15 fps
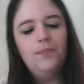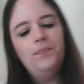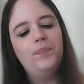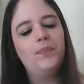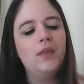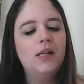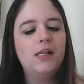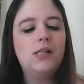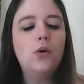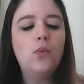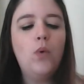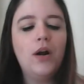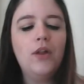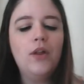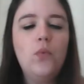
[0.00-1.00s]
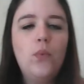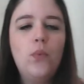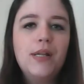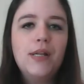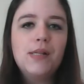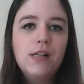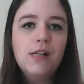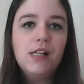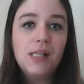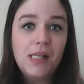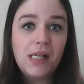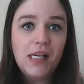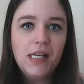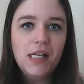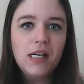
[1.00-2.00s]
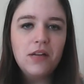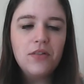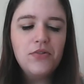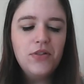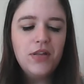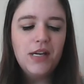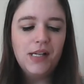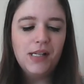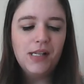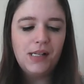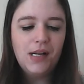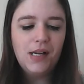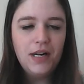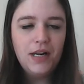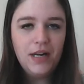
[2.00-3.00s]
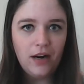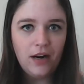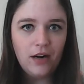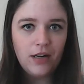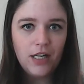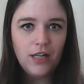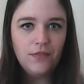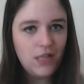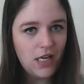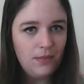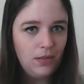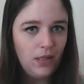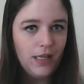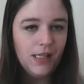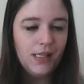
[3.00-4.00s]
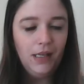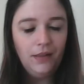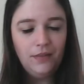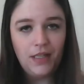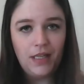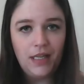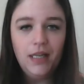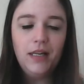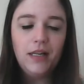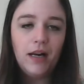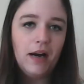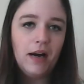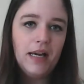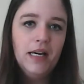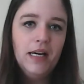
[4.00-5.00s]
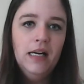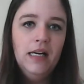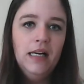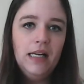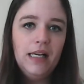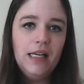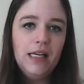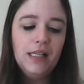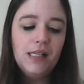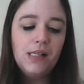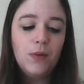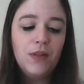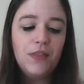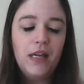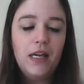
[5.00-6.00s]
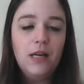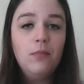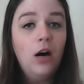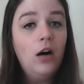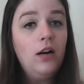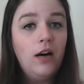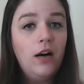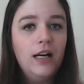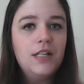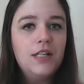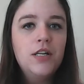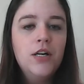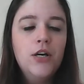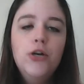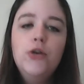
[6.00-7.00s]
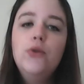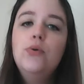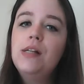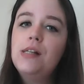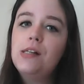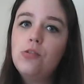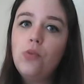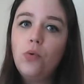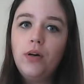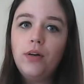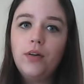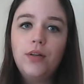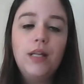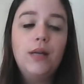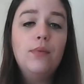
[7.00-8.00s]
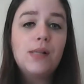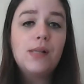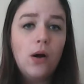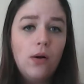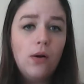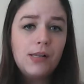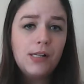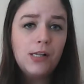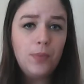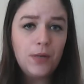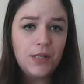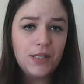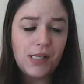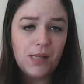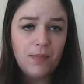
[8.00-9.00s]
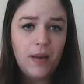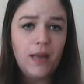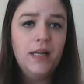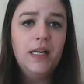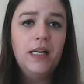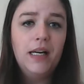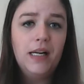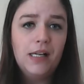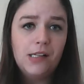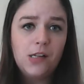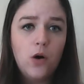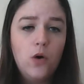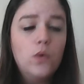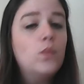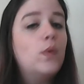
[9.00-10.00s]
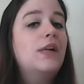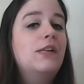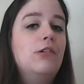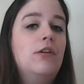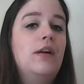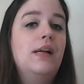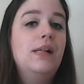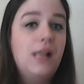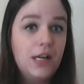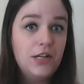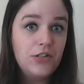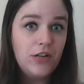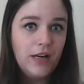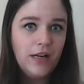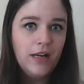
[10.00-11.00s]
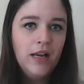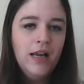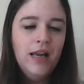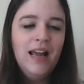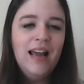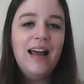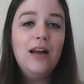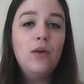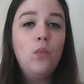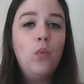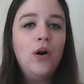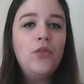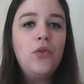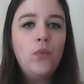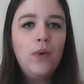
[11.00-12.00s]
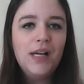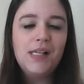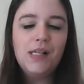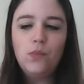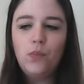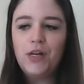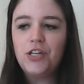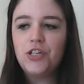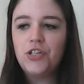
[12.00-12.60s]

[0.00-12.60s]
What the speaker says: So one of the ways we see this narrative take place in The King and I is with King Mongkut, who historically was also participating in his own westernization. And one of the ways in which